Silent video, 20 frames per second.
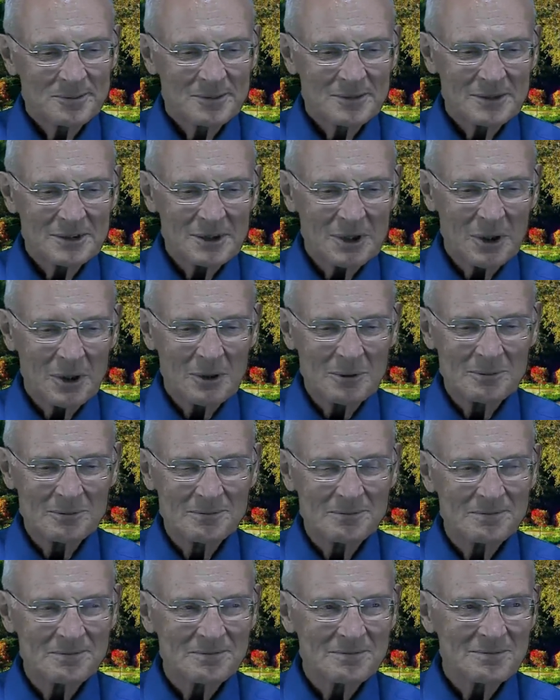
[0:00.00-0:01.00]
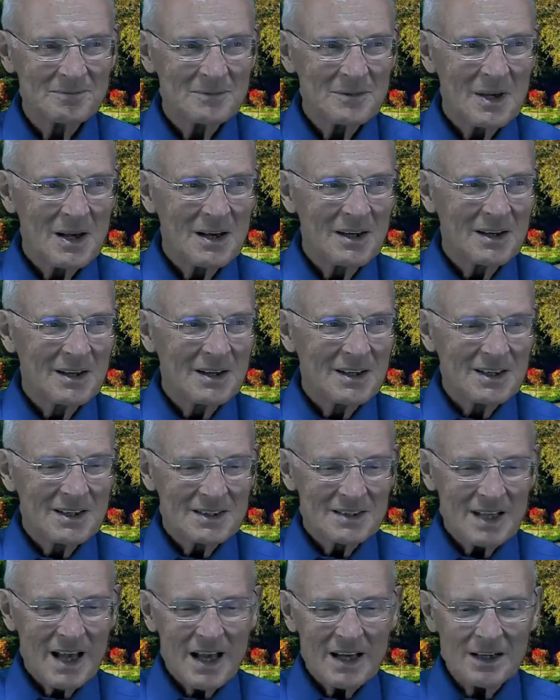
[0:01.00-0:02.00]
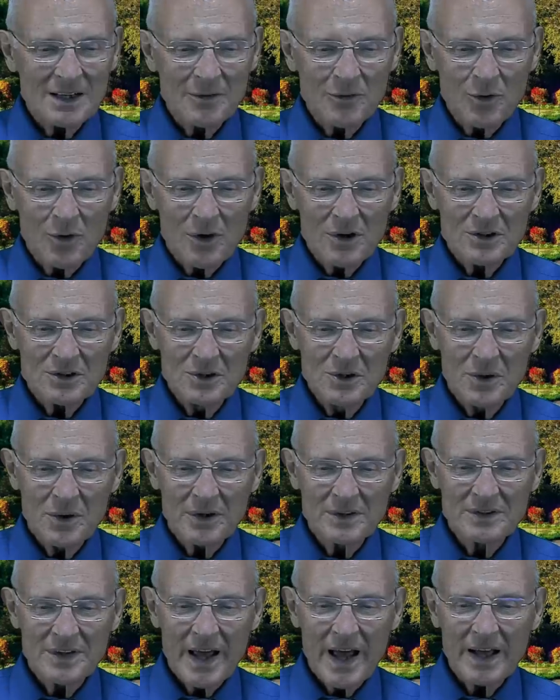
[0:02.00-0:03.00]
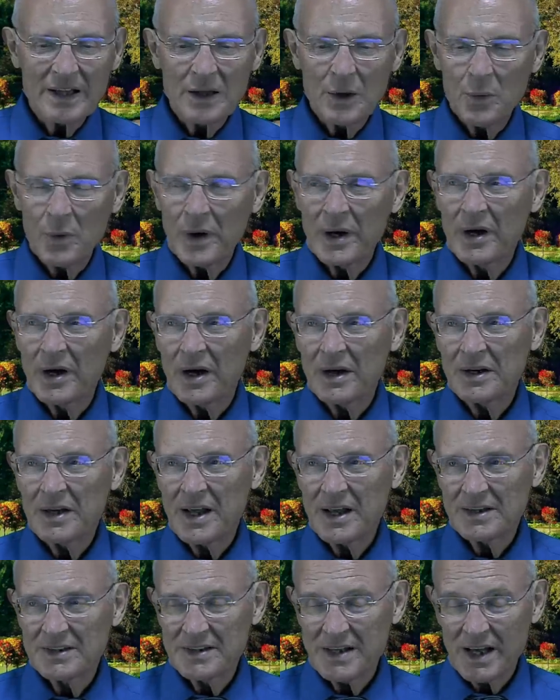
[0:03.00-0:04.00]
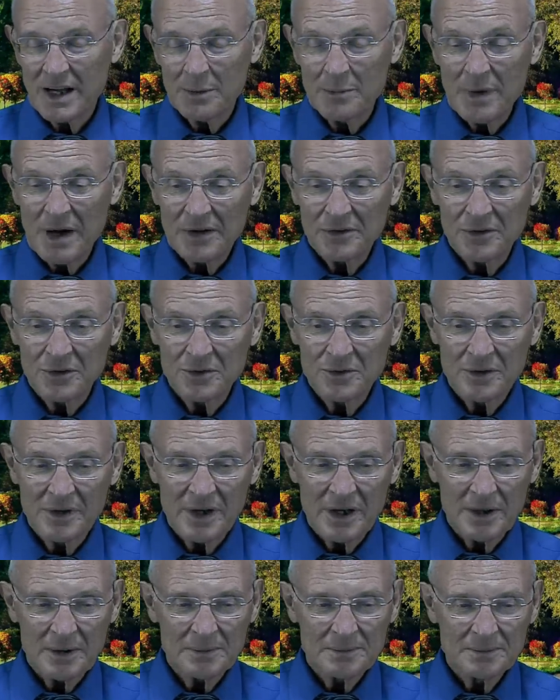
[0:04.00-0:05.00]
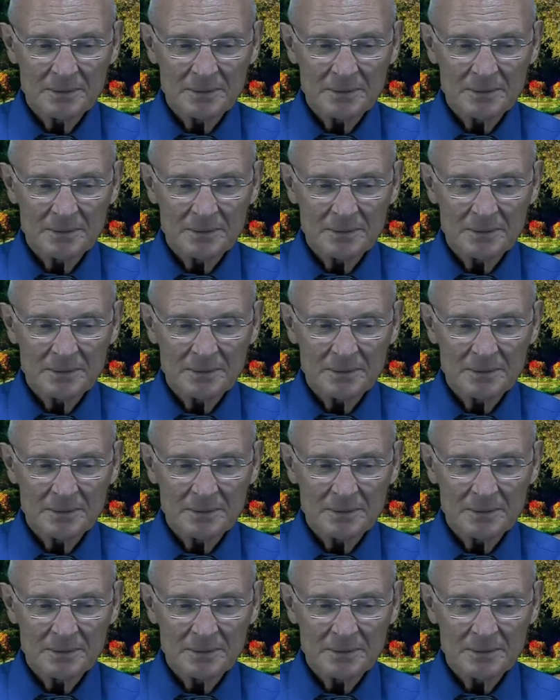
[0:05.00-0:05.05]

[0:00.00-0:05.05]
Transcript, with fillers: So, Satan, of course, knew exactly what God had said about the tree.